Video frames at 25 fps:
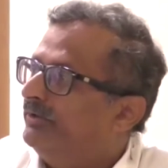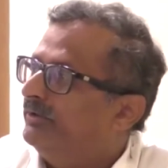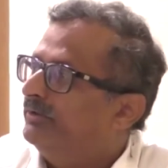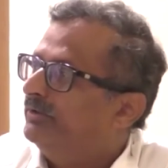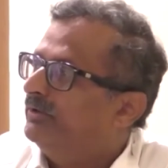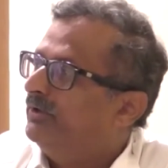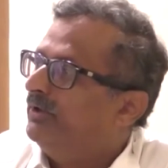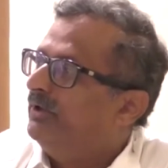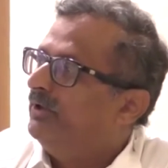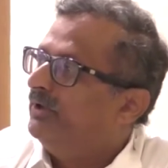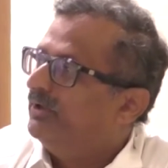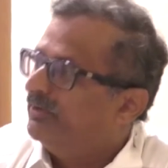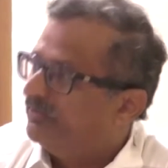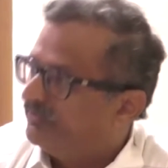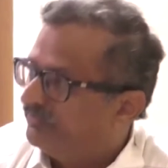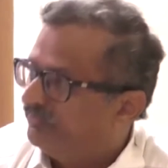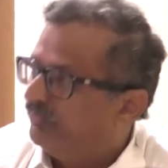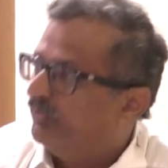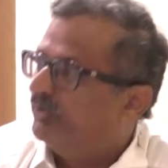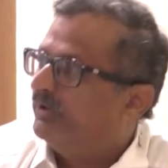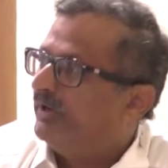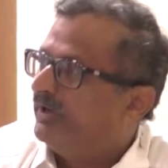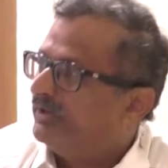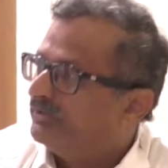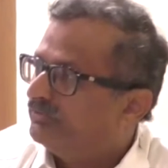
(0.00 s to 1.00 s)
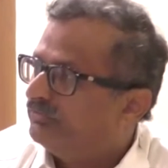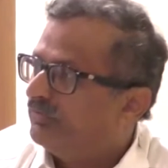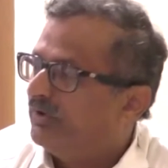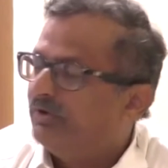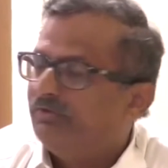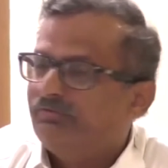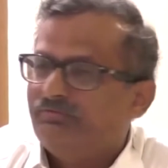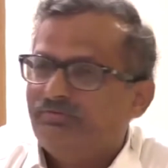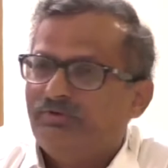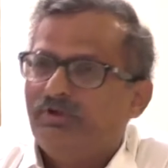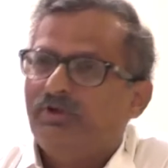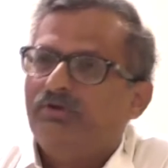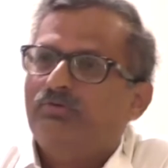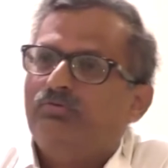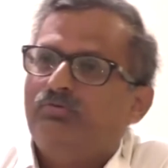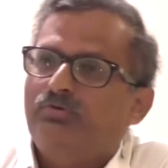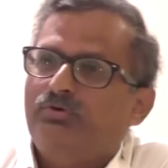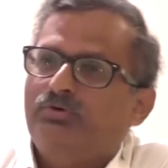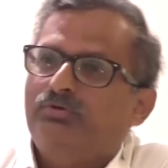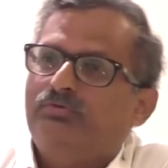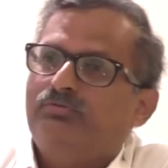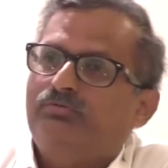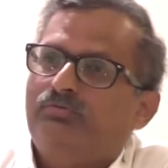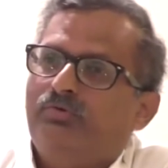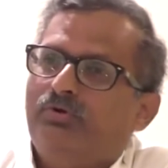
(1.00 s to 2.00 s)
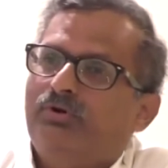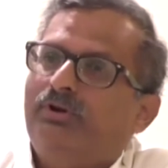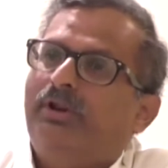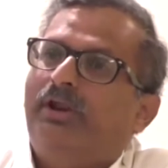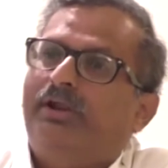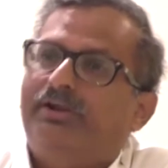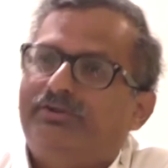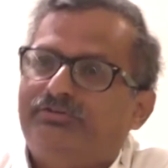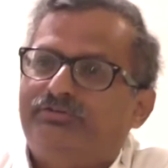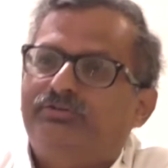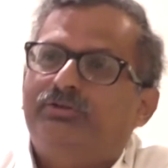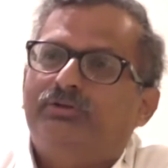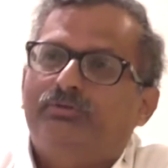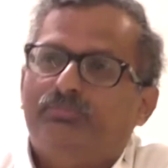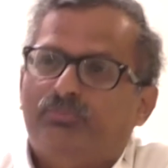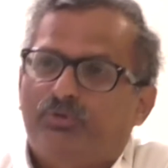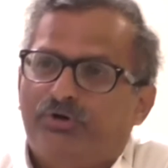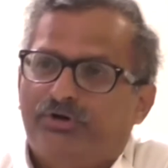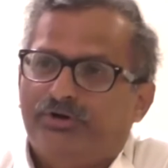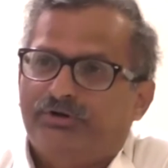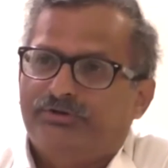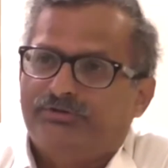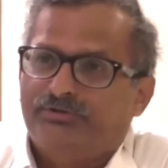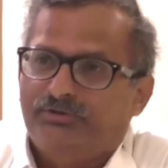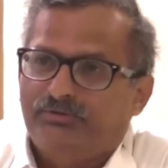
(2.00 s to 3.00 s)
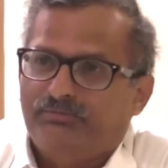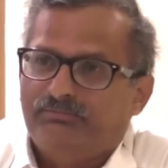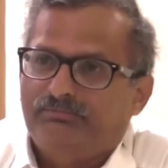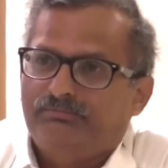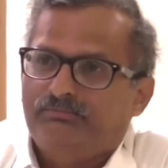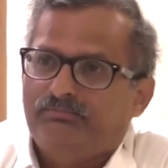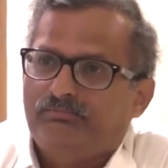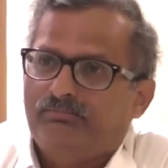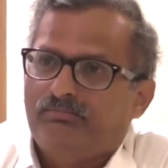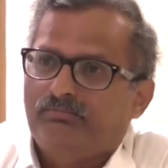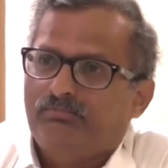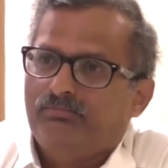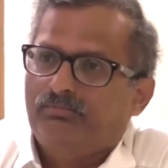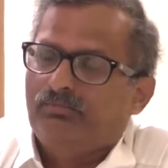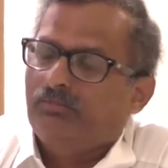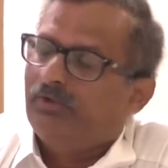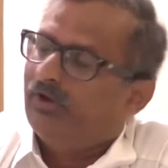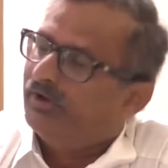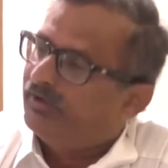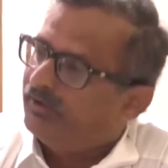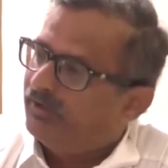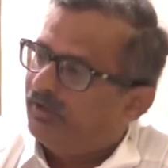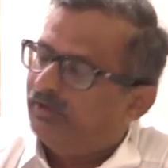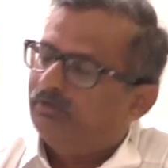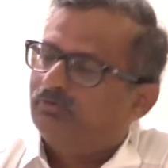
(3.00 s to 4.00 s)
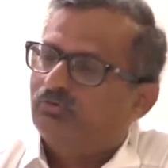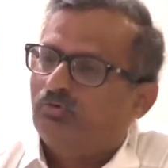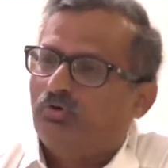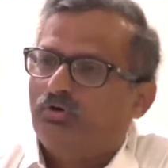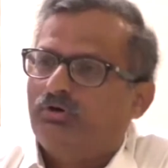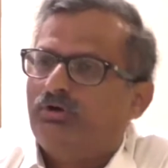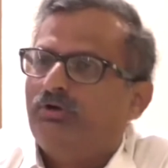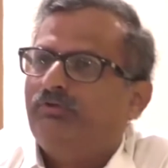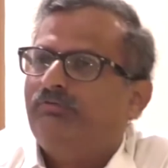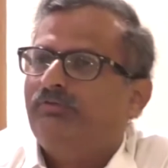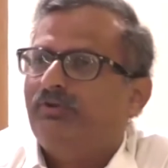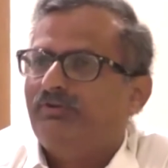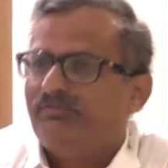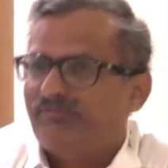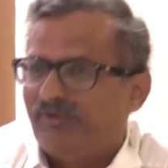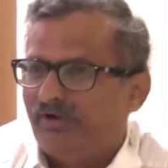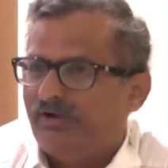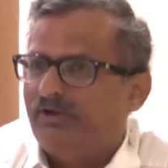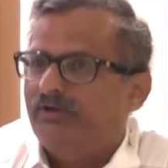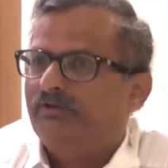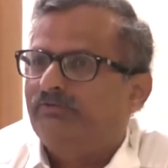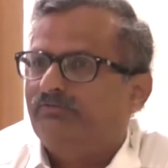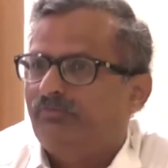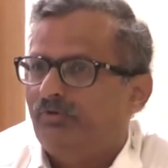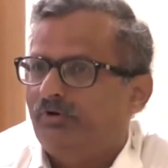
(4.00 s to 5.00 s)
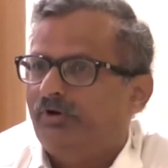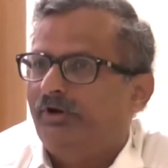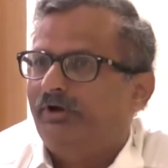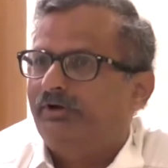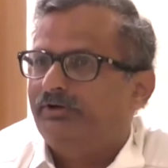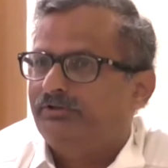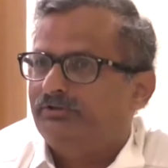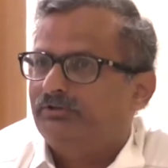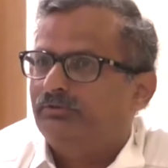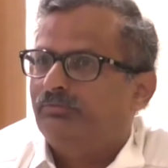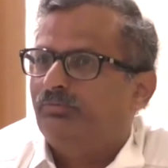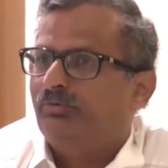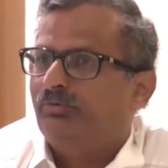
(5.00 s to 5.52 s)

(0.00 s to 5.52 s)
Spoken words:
it. For that's why we are going for the additional protection. And that shortly we are filing for the additional